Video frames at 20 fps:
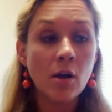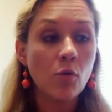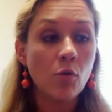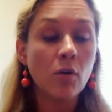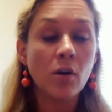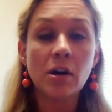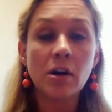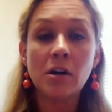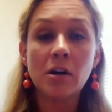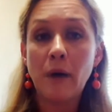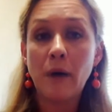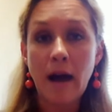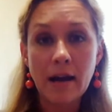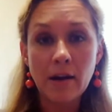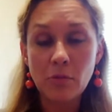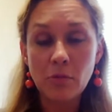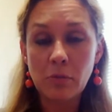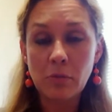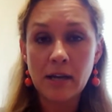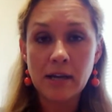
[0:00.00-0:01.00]
we're going to buy
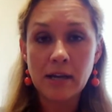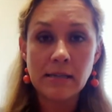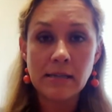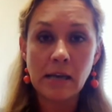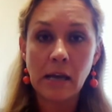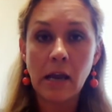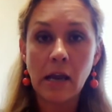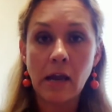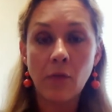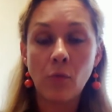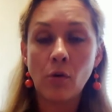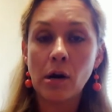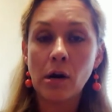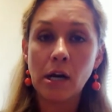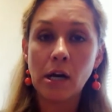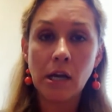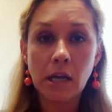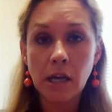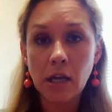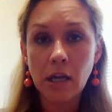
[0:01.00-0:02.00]
your plane ticket and we're
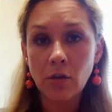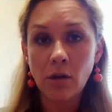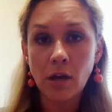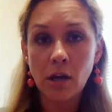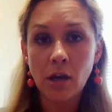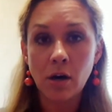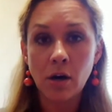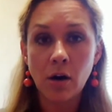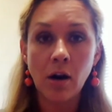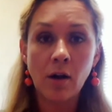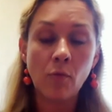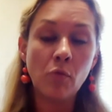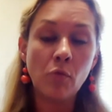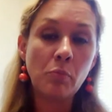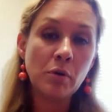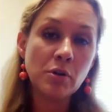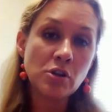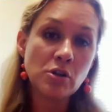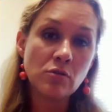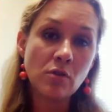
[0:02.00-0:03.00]
going to get you here and we'll
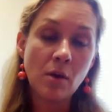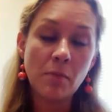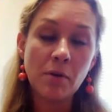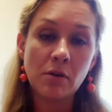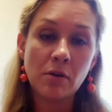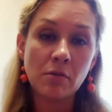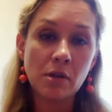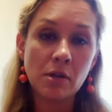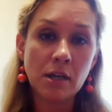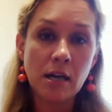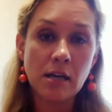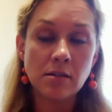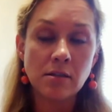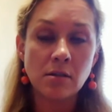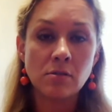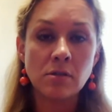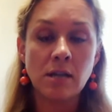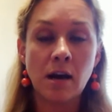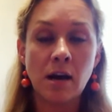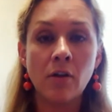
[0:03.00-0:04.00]
put you up in a really nice
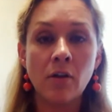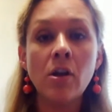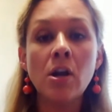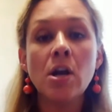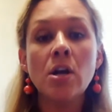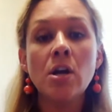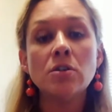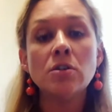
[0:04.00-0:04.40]
hotel."